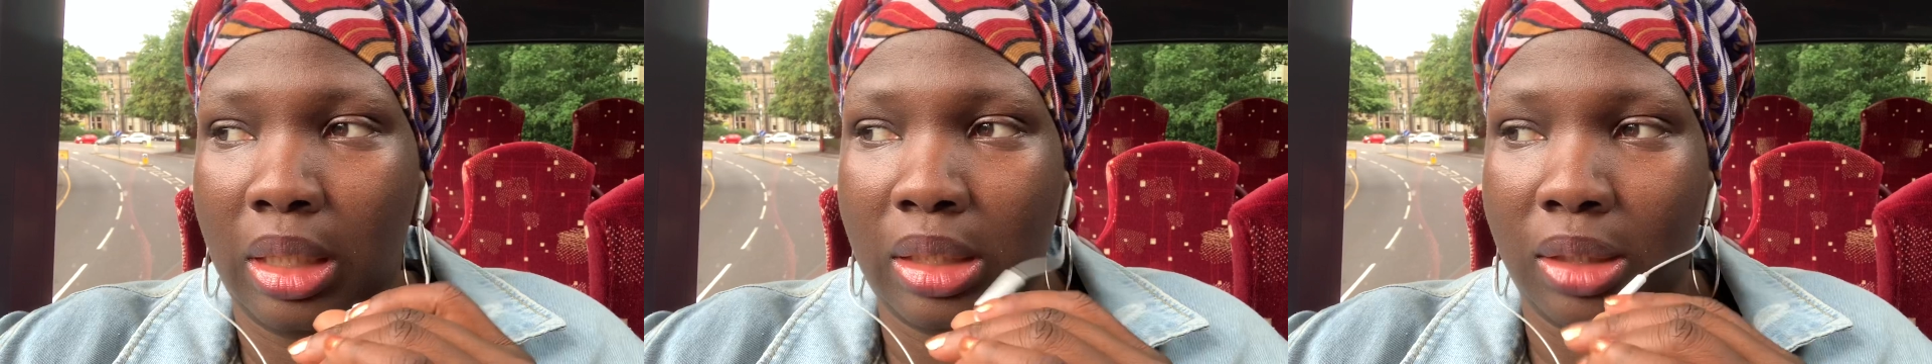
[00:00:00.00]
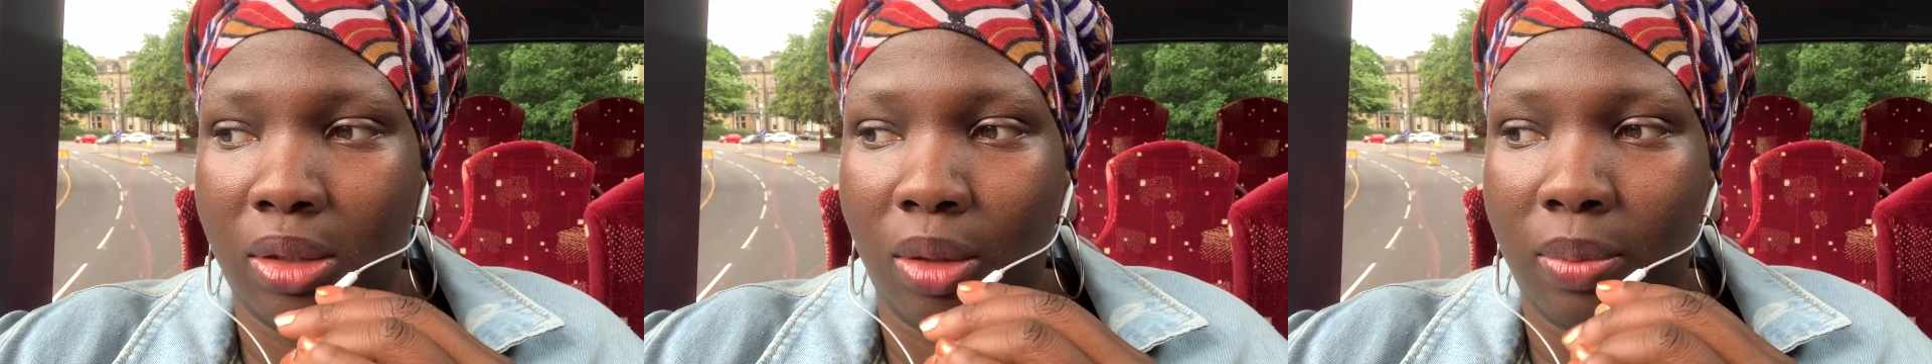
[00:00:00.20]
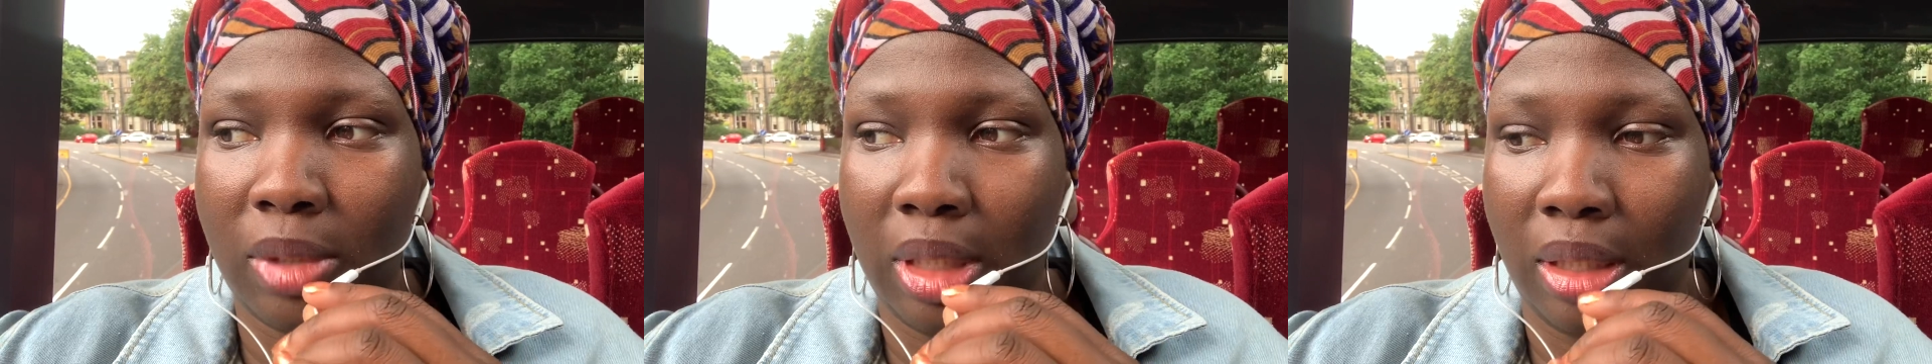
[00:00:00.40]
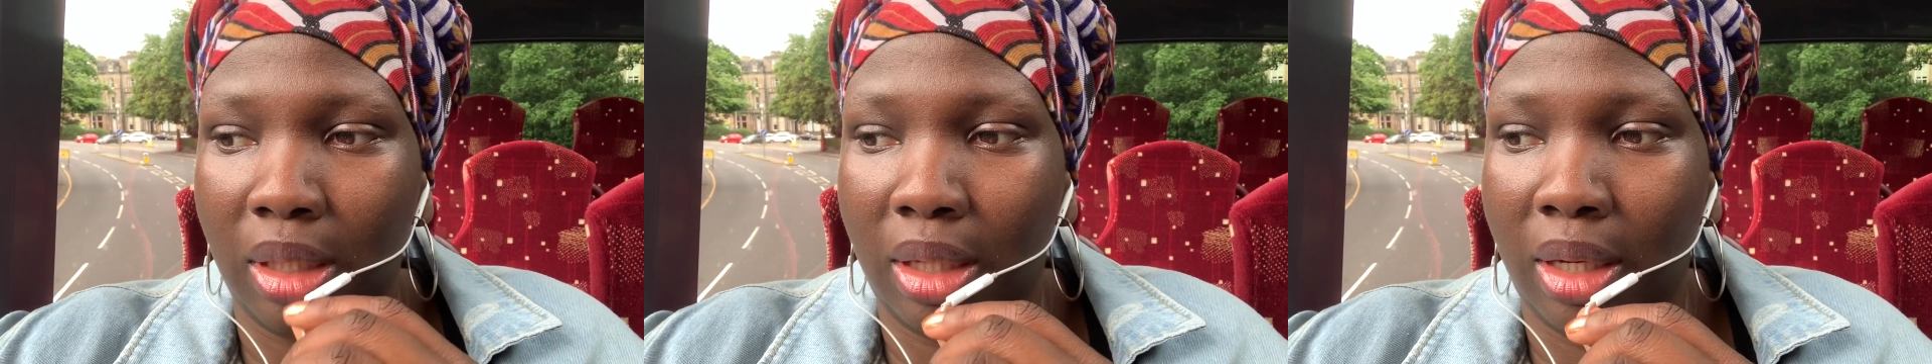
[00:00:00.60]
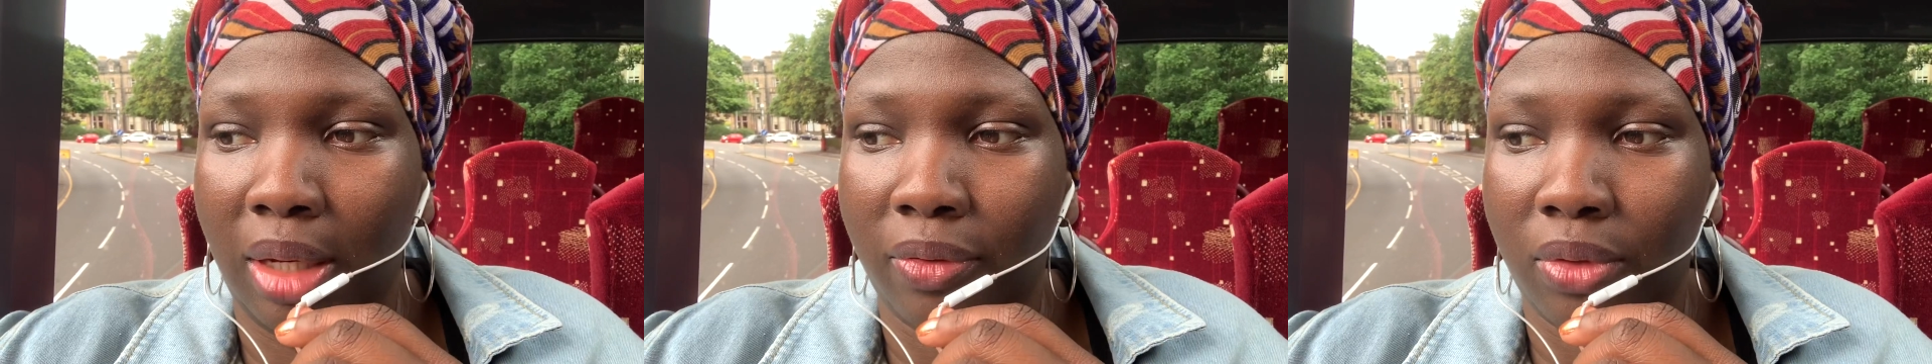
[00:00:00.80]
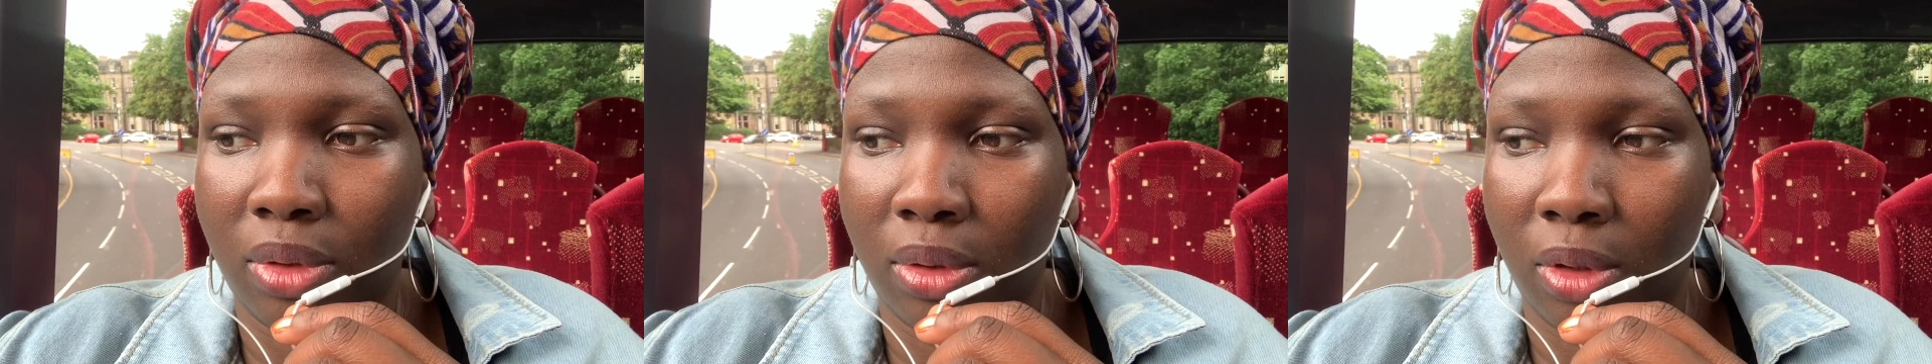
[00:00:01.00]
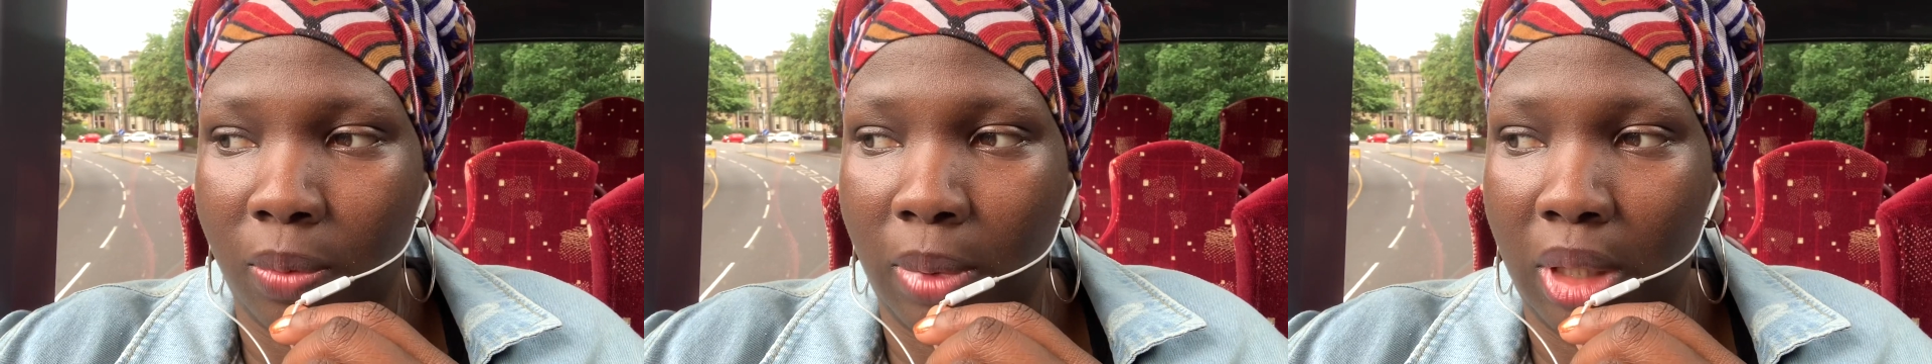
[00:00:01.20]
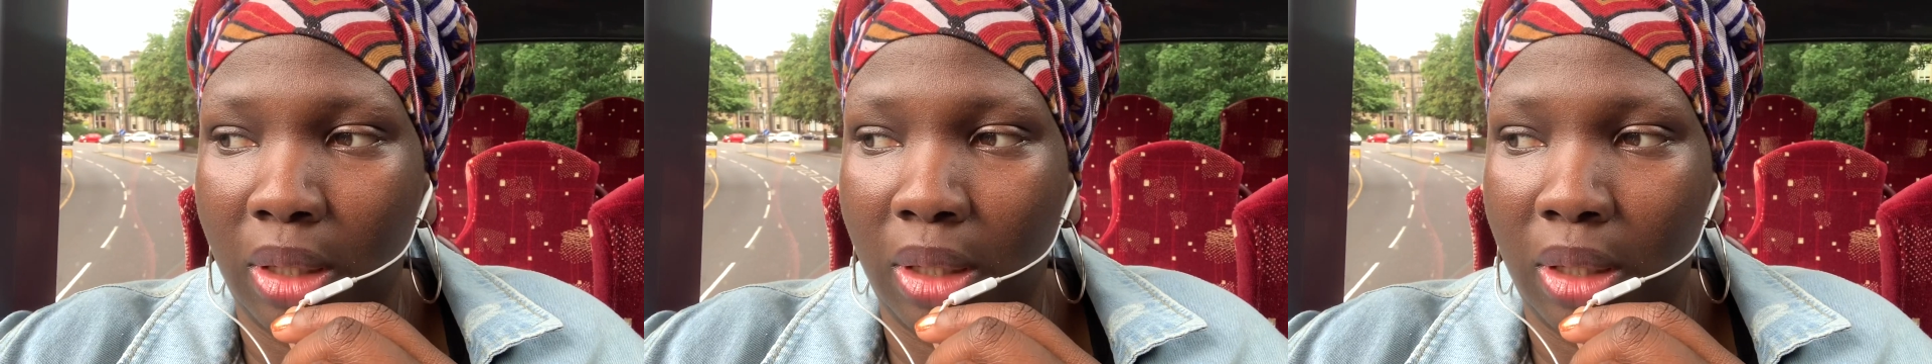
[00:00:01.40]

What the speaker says: something that I have to talk about,